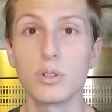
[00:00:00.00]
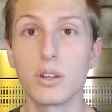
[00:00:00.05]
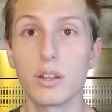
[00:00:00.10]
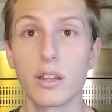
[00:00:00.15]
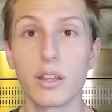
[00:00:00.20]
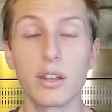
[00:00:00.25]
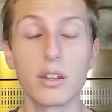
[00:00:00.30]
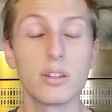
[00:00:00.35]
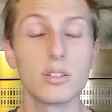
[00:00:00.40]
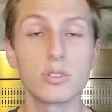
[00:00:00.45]

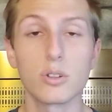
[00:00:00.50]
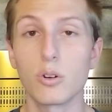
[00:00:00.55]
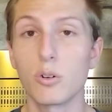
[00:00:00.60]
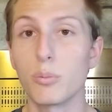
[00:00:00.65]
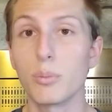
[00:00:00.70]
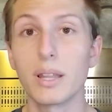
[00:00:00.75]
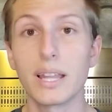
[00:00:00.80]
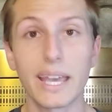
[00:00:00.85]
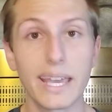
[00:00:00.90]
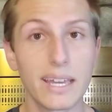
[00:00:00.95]
and his
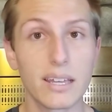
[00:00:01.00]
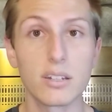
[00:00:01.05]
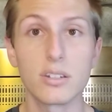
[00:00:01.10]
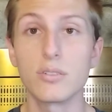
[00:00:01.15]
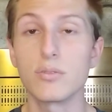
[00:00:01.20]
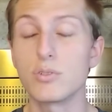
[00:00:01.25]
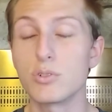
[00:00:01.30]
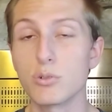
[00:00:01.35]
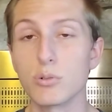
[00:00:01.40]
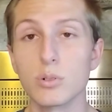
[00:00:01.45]
homeland
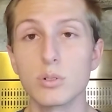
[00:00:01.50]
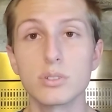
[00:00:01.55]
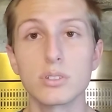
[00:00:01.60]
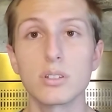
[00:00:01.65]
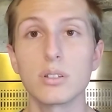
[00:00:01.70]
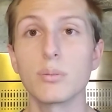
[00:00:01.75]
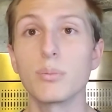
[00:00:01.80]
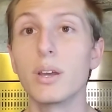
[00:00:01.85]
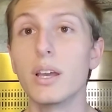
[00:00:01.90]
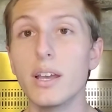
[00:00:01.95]
of
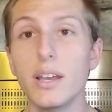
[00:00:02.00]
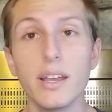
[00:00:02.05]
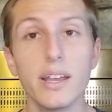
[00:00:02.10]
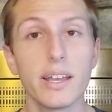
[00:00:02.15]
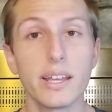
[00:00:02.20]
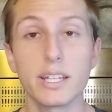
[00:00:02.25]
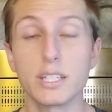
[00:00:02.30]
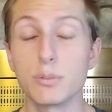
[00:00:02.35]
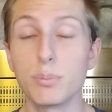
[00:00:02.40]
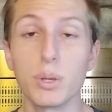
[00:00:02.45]
Jerusalem
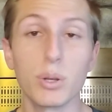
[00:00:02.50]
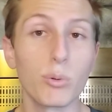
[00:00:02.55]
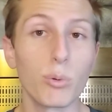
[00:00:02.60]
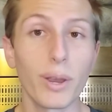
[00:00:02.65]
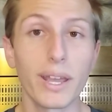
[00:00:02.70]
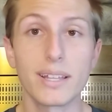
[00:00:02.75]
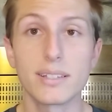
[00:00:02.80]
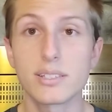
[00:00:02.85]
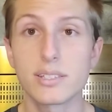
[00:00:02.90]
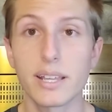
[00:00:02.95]
has been
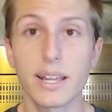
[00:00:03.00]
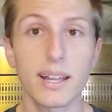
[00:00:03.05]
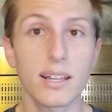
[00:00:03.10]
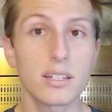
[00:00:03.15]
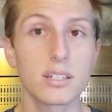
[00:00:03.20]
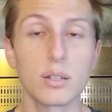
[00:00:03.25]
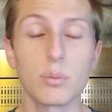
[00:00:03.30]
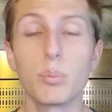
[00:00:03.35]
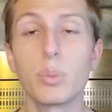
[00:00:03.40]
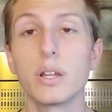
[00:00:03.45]

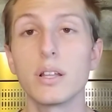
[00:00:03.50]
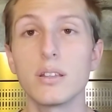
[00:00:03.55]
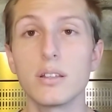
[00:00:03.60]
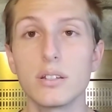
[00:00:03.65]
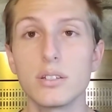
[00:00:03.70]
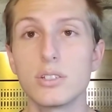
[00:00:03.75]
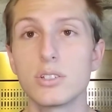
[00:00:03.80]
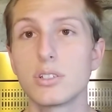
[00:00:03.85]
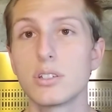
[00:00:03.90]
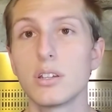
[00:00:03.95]
ransacked and
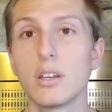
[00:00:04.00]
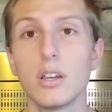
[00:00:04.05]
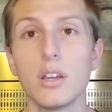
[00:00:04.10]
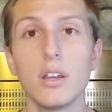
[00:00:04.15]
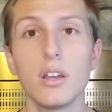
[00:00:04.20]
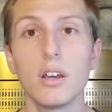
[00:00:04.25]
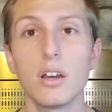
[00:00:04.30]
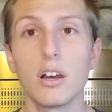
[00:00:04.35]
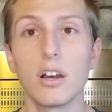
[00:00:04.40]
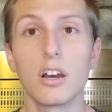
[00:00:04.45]
pillaged.
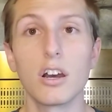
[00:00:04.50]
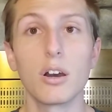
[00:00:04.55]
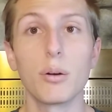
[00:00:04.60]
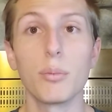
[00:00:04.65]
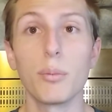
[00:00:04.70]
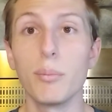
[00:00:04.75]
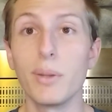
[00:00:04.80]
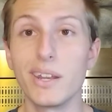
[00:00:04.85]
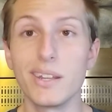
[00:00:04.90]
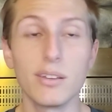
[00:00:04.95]

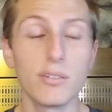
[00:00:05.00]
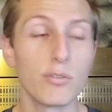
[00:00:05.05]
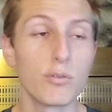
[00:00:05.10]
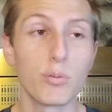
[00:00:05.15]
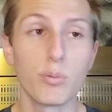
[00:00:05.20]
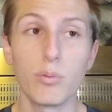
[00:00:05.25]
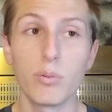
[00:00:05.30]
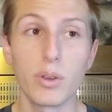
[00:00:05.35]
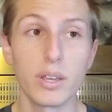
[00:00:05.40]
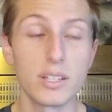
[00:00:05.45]
Many of
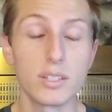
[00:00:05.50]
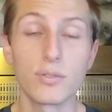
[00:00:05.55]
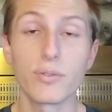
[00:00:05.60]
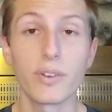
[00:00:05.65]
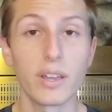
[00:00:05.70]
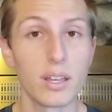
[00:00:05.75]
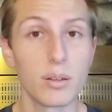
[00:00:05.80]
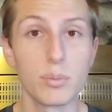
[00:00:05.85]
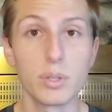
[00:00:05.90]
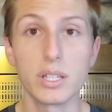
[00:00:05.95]
his
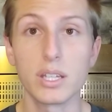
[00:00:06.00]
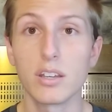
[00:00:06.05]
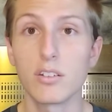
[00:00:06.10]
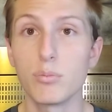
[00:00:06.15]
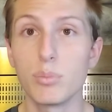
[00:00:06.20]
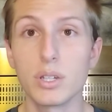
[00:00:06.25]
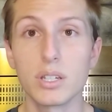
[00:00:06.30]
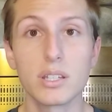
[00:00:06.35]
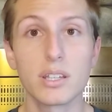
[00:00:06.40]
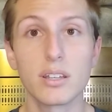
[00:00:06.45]
family have
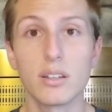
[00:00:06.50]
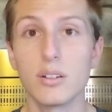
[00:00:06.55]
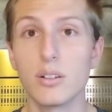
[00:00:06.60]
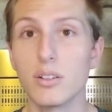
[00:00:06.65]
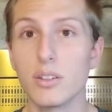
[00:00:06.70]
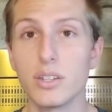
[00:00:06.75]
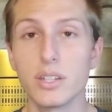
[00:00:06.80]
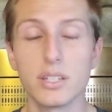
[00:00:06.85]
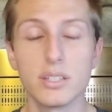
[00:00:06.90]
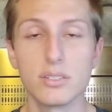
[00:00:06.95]
been
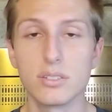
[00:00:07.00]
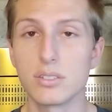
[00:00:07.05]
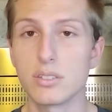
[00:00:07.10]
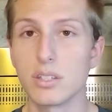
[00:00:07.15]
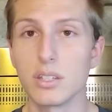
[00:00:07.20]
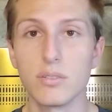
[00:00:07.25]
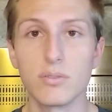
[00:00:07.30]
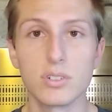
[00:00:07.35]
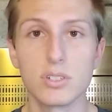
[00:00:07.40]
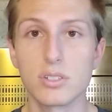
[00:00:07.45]
killed.
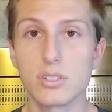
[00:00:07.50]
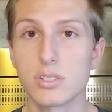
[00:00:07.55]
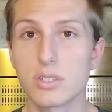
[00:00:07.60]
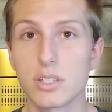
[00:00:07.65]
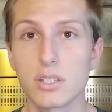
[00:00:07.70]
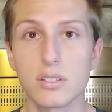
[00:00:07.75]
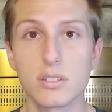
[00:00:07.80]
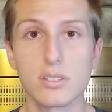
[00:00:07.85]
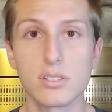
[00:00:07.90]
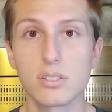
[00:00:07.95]
Even just
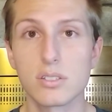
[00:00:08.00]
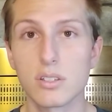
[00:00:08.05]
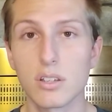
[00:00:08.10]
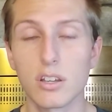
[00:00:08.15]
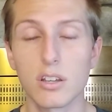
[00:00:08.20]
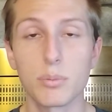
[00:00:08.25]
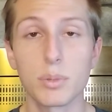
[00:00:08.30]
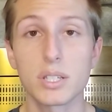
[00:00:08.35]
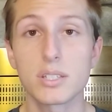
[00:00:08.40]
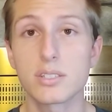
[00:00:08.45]
his
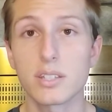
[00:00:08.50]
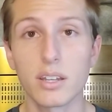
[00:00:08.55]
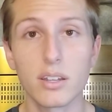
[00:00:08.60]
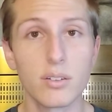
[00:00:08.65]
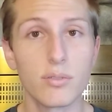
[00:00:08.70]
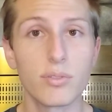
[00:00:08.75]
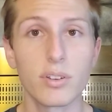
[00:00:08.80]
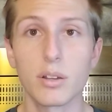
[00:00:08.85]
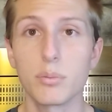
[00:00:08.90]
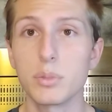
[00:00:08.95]

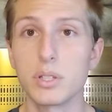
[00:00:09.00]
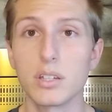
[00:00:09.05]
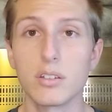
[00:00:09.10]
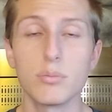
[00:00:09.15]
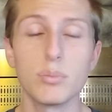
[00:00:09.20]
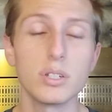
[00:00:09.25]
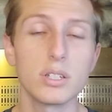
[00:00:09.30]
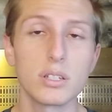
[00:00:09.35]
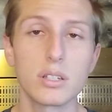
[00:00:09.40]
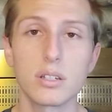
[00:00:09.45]
extended family have
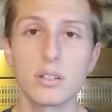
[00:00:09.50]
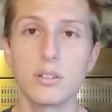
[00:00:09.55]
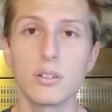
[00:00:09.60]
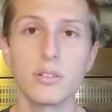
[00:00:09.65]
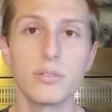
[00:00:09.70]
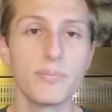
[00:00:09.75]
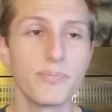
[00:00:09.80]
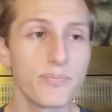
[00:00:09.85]
been killed.